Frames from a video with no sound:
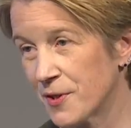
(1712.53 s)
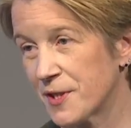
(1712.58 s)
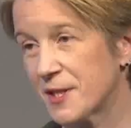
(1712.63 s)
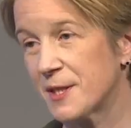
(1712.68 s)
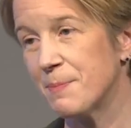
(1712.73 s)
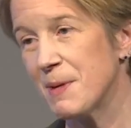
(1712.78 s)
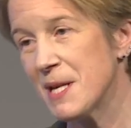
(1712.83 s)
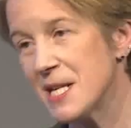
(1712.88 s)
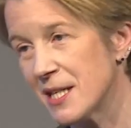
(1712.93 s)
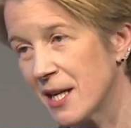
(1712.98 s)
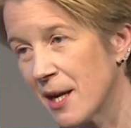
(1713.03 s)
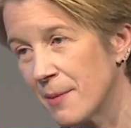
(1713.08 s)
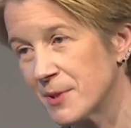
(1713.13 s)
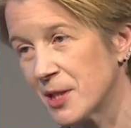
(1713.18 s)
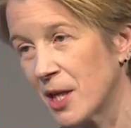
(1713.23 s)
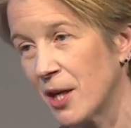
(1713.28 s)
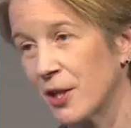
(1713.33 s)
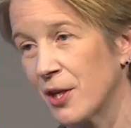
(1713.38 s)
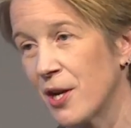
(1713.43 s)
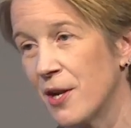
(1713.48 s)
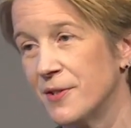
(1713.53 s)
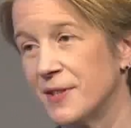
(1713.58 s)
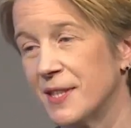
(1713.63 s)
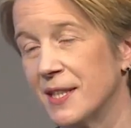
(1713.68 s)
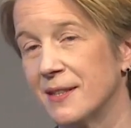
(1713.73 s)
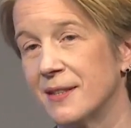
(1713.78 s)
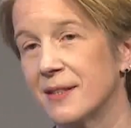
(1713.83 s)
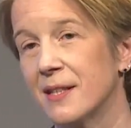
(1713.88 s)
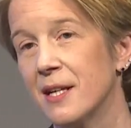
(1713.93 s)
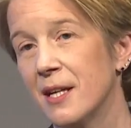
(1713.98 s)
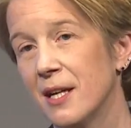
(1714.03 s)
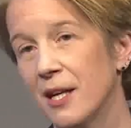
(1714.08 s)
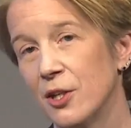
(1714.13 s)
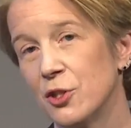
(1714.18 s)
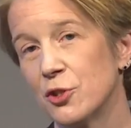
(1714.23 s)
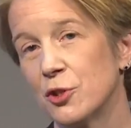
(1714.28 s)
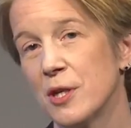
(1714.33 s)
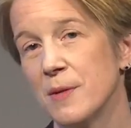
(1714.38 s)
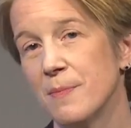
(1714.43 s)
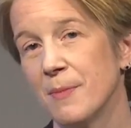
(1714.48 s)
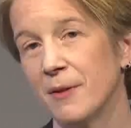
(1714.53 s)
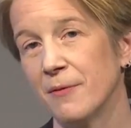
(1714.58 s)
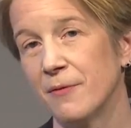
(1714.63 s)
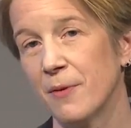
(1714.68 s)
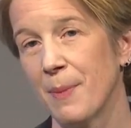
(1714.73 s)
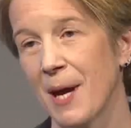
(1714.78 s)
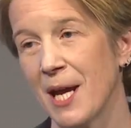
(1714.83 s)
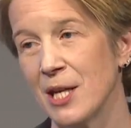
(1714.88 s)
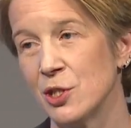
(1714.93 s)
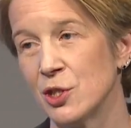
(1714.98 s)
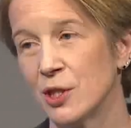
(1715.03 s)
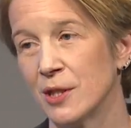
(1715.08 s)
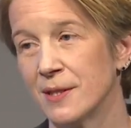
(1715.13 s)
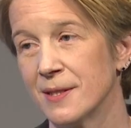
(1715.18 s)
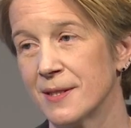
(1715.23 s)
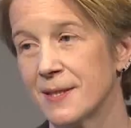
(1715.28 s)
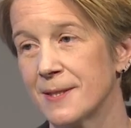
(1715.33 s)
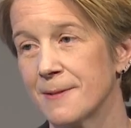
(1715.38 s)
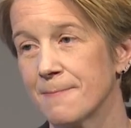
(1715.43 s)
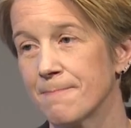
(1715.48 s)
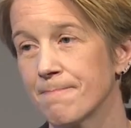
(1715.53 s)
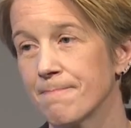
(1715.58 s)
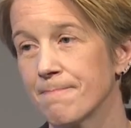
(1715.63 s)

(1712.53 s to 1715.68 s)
speeding up diagnosis and treatment for patients.